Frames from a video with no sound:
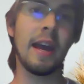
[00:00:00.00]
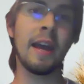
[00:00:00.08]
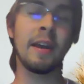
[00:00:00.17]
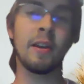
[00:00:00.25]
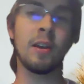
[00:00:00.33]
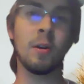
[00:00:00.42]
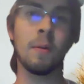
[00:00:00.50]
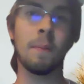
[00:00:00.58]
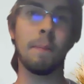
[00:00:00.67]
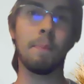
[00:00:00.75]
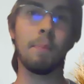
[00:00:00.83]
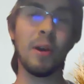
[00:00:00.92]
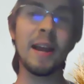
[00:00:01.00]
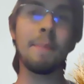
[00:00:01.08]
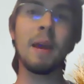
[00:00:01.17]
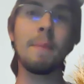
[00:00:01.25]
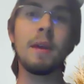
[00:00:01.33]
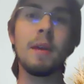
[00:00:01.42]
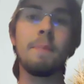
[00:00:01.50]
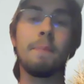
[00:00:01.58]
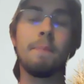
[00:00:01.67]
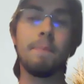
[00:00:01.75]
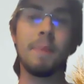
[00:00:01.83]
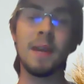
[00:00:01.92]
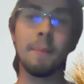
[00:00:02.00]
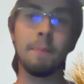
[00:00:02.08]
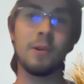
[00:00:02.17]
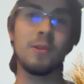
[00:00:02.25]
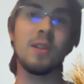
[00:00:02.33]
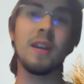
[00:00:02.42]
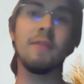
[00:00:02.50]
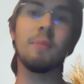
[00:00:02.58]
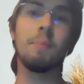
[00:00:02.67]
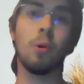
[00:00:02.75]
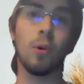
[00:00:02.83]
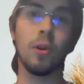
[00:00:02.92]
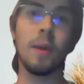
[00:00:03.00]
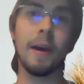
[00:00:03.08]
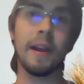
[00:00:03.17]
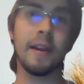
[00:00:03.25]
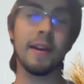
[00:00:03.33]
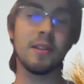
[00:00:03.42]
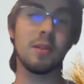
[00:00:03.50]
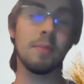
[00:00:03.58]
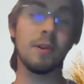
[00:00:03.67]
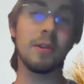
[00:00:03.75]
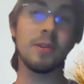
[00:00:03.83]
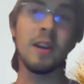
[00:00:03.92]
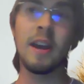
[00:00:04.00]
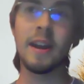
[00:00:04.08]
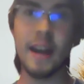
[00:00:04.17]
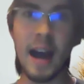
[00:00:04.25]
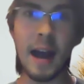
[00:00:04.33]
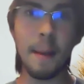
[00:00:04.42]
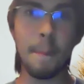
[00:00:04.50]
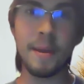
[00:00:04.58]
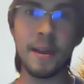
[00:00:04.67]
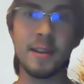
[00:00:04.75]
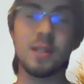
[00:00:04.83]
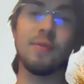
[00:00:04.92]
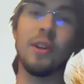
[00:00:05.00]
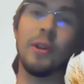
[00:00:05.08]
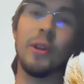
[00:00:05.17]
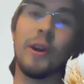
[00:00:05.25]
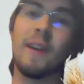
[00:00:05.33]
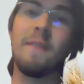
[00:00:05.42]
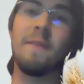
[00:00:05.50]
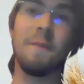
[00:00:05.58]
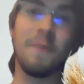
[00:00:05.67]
And your brand may be being perceived poorly by customers, not because of the look and